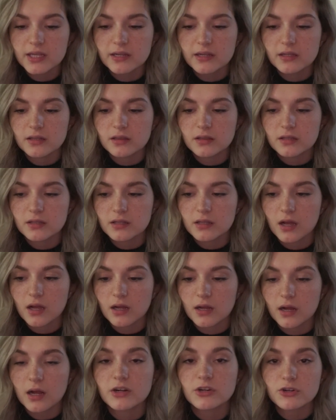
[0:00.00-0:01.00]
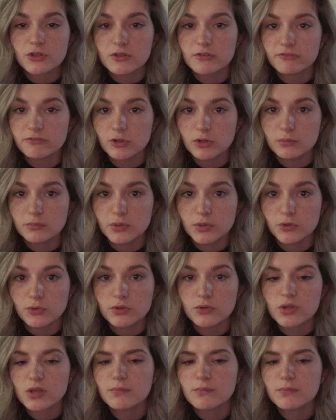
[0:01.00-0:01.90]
in under the full moon.